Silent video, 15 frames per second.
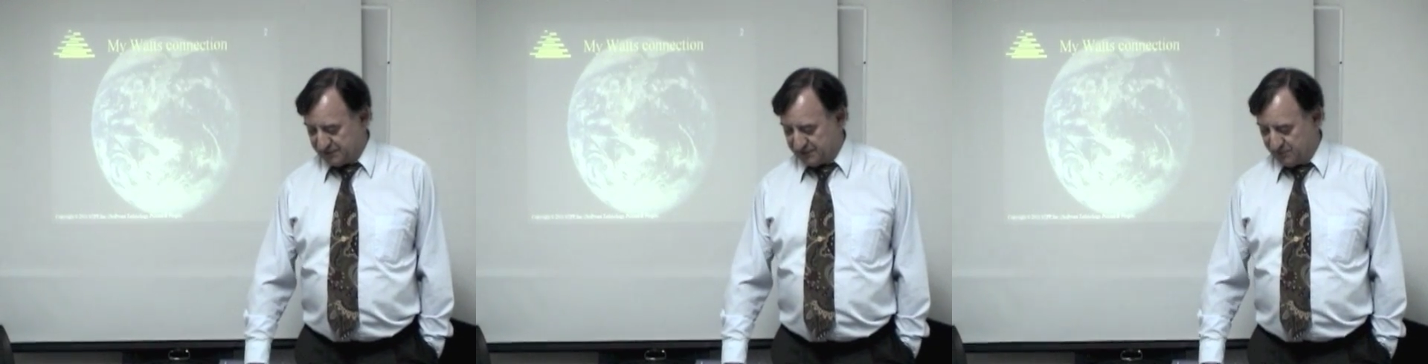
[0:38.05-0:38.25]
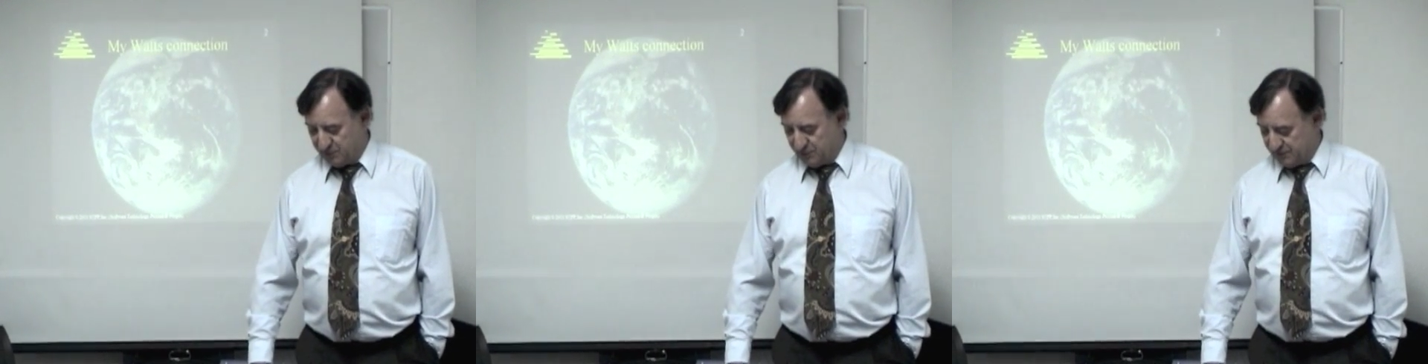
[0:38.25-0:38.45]

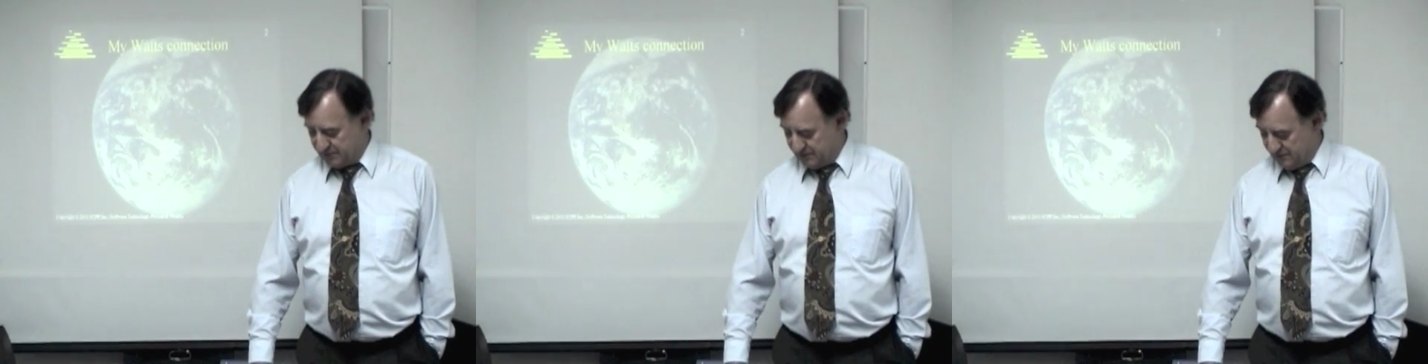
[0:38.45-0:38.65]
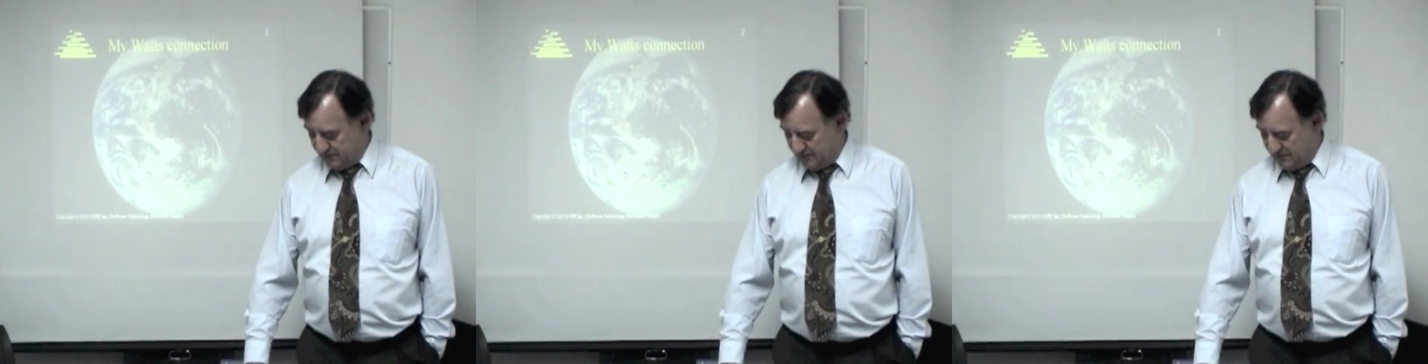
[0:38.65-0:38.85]

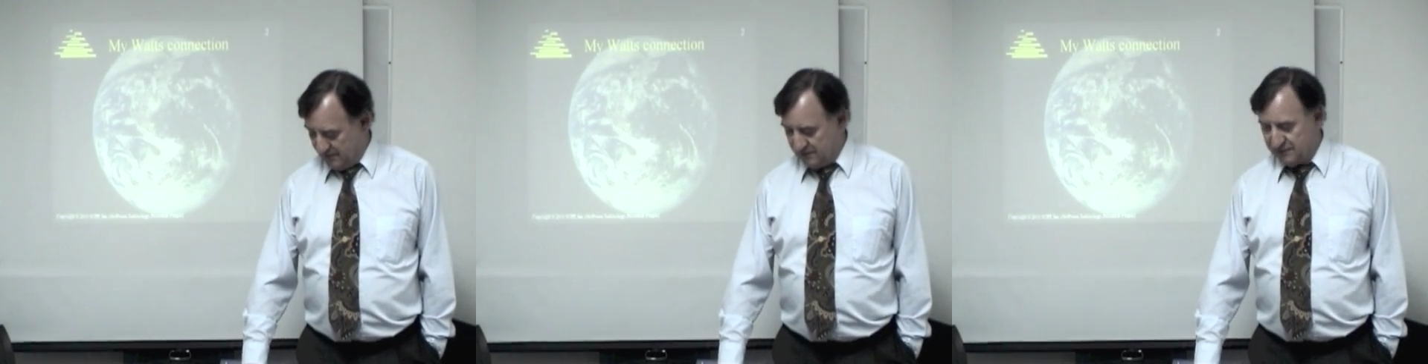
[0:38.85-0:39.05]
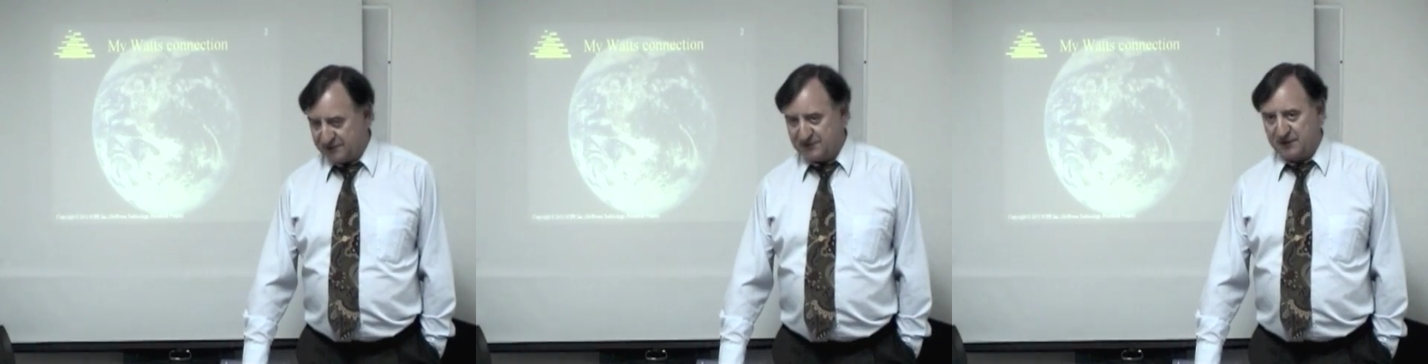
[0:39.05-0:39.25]
tribute
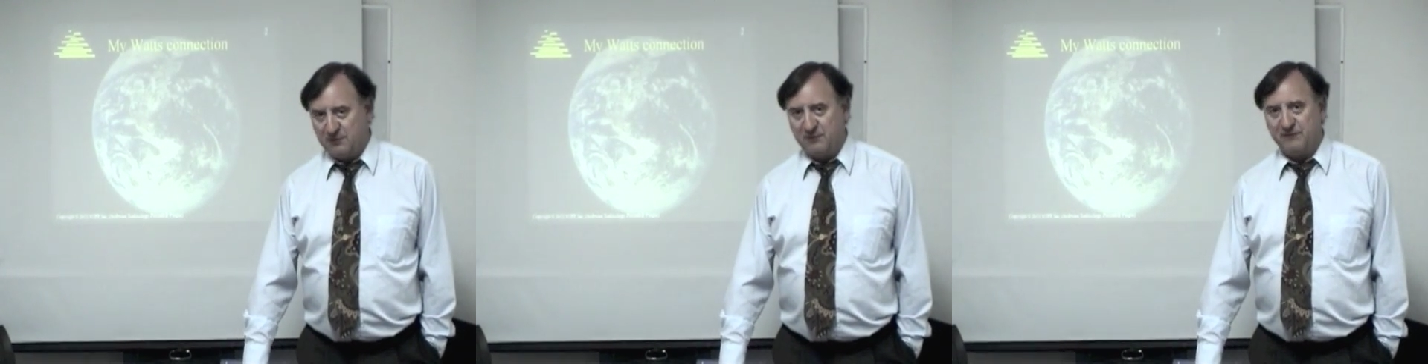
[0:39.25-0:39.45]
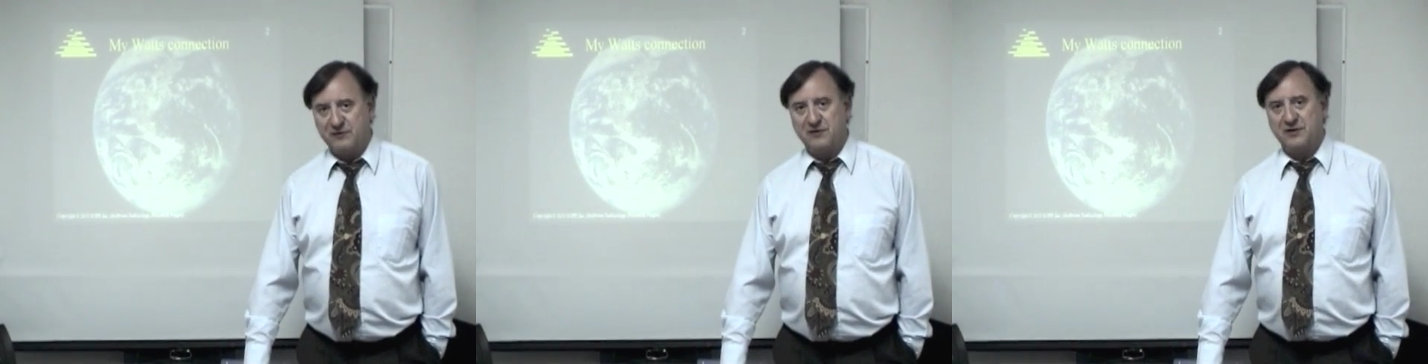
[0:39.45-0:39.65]
some
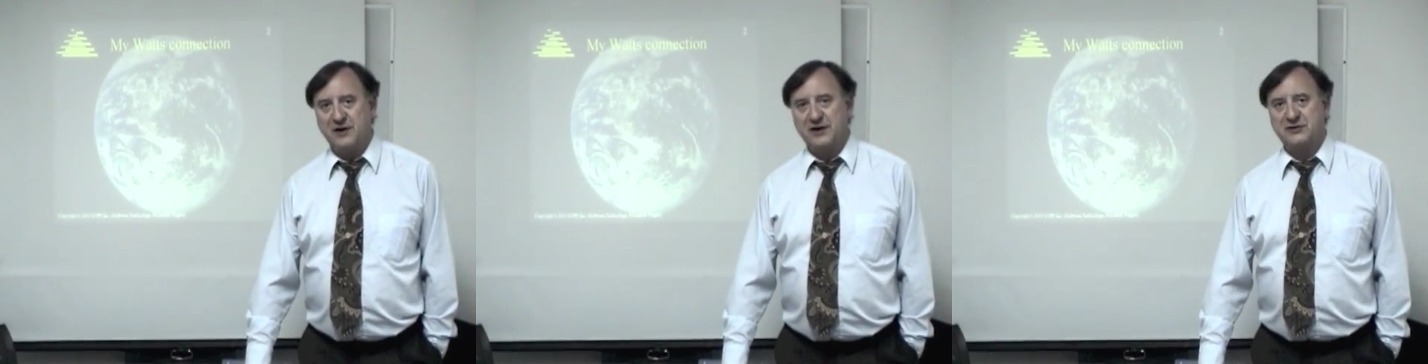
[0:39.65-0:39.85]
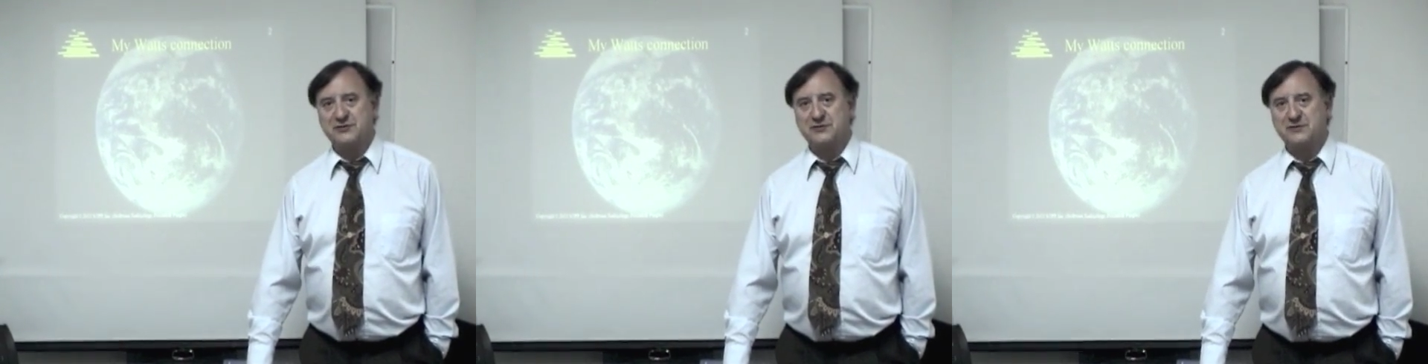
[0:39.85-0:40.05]
of the
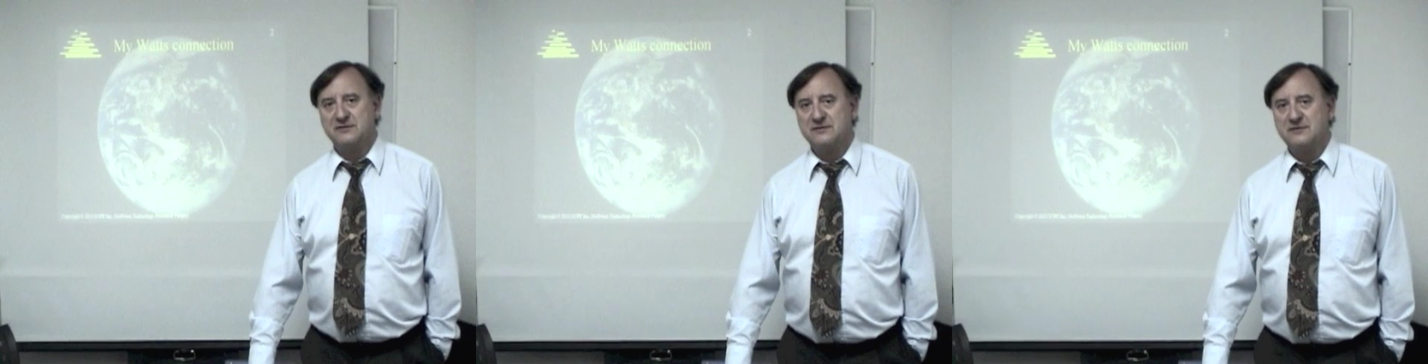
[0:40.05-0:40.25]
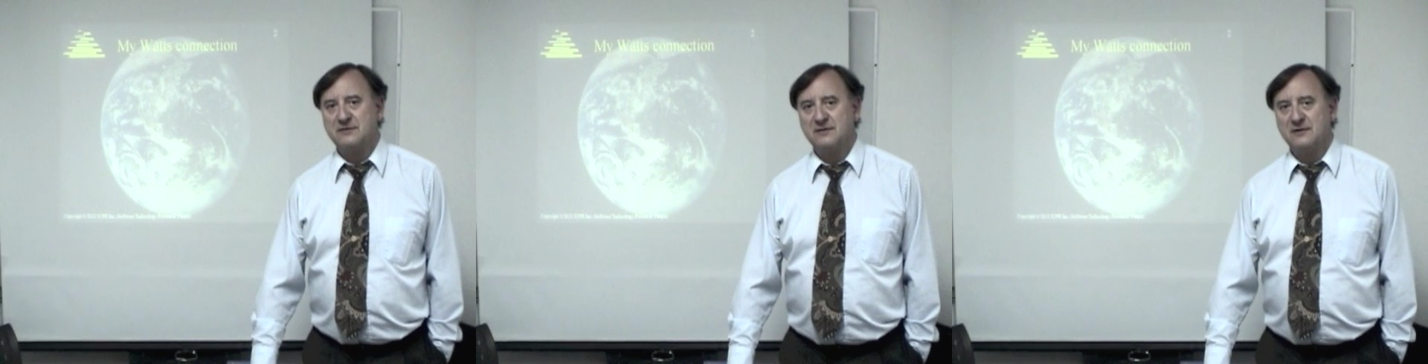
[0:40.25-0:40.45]

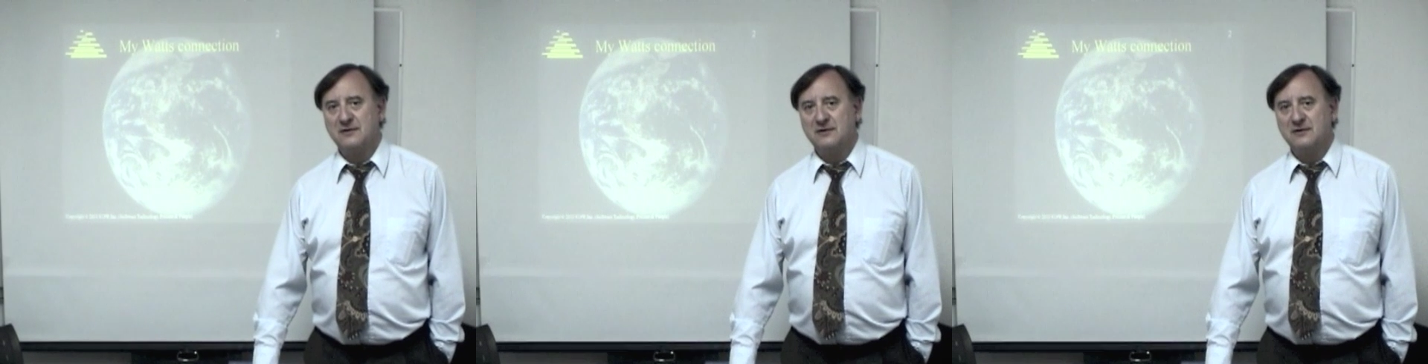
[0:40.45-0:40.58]
connections,